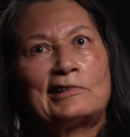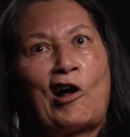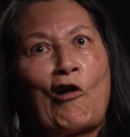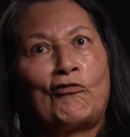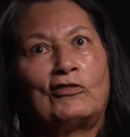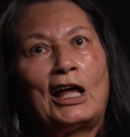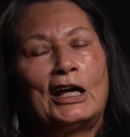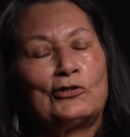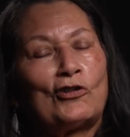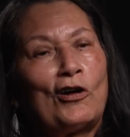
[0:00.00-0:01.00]
off
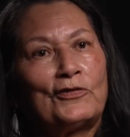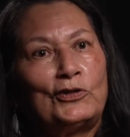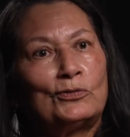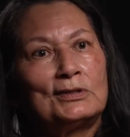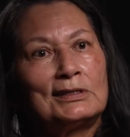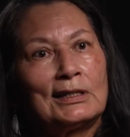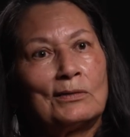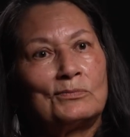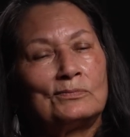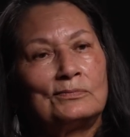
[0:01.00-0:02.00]
flying or off doing
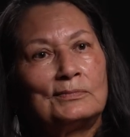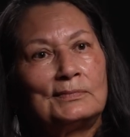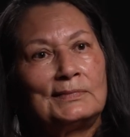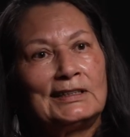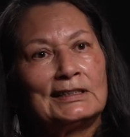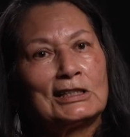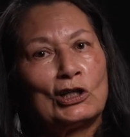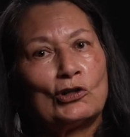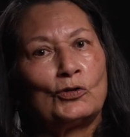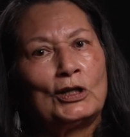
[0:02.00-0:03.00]
something. And
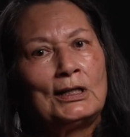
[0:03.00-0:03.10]
so,